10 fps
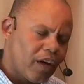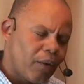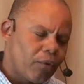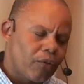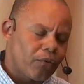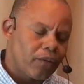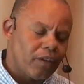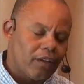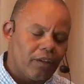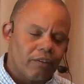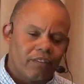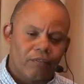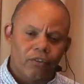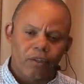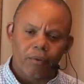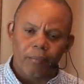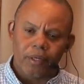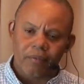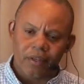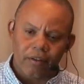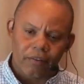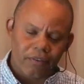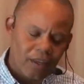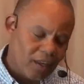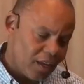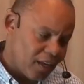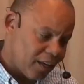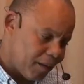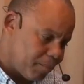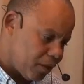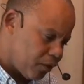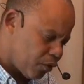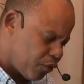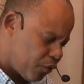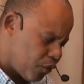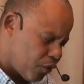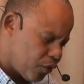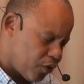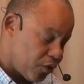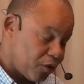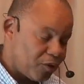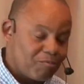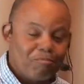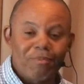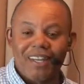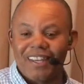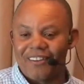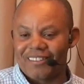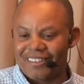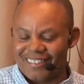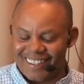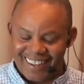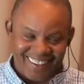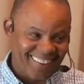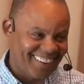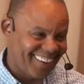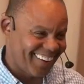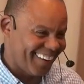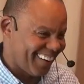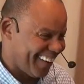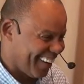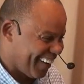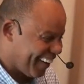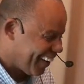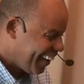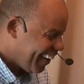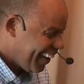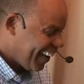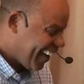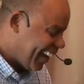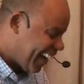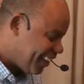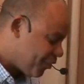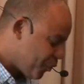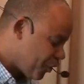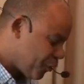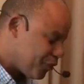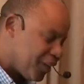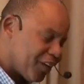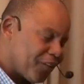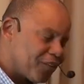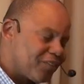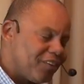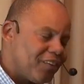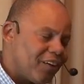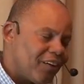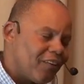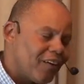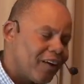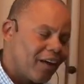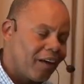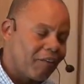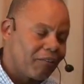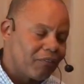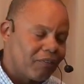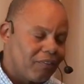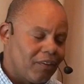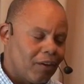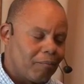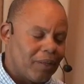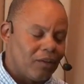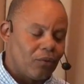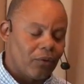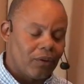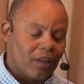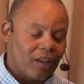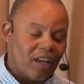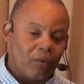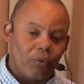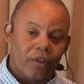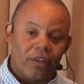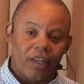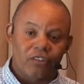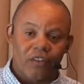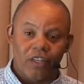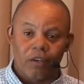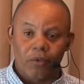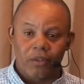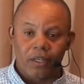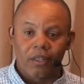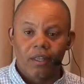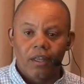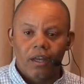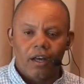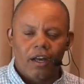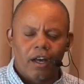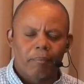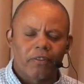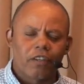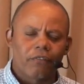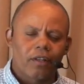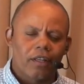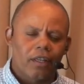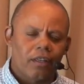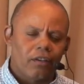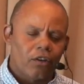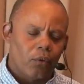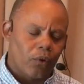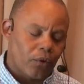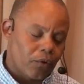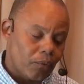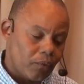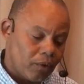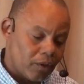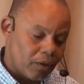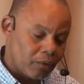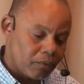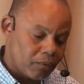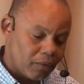I work for the Center for the Department of Public Health, and I've been there for many years, let's just say that. And during those years, you know, I've, you know, been doing a lot of work in the HIV community, specifically, you know, work, you know,